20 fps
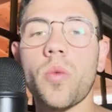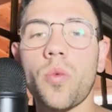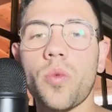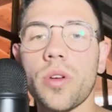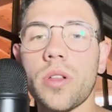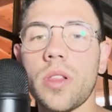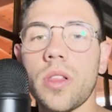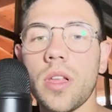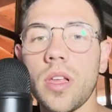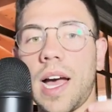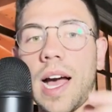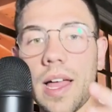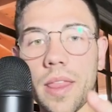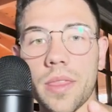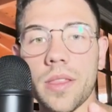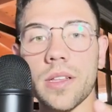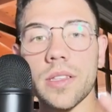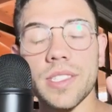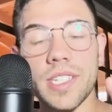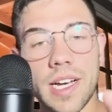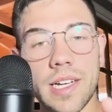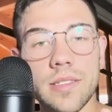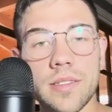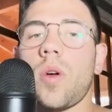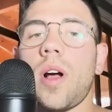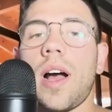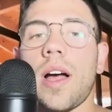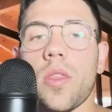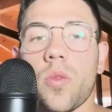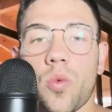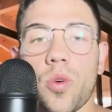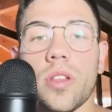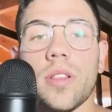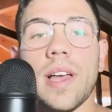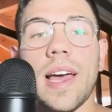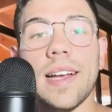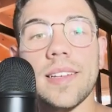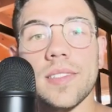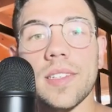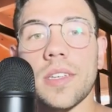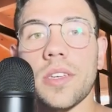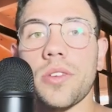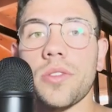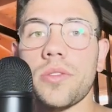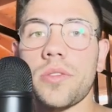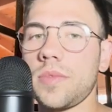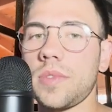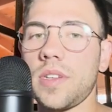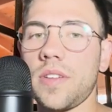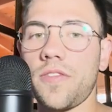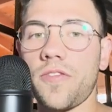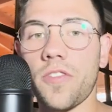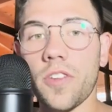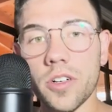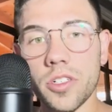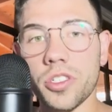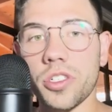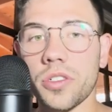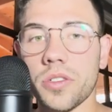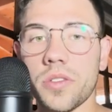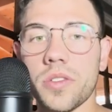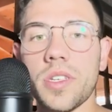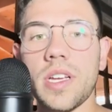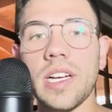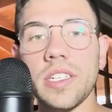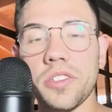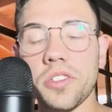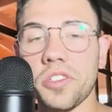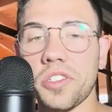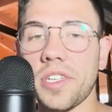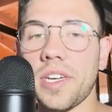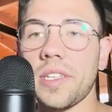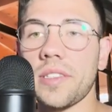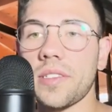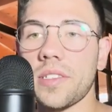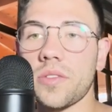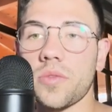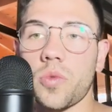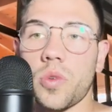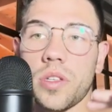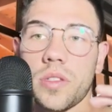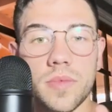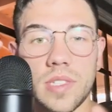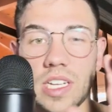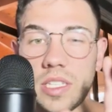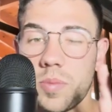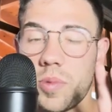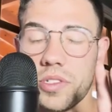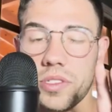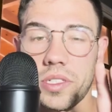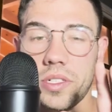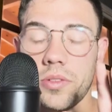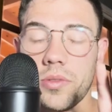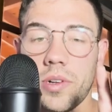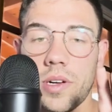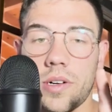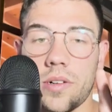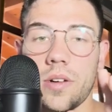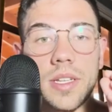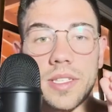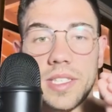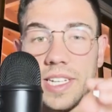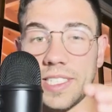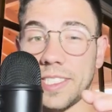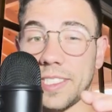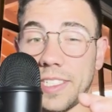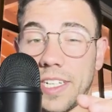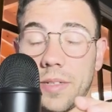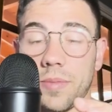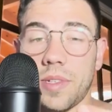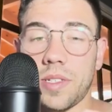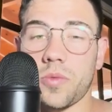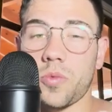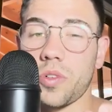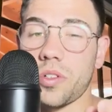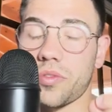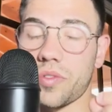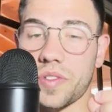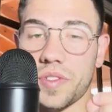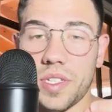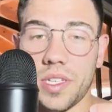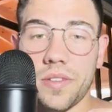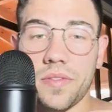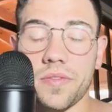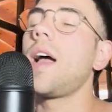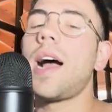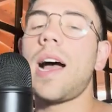will handle that and will execute the functions associated with that particular data type that we receive,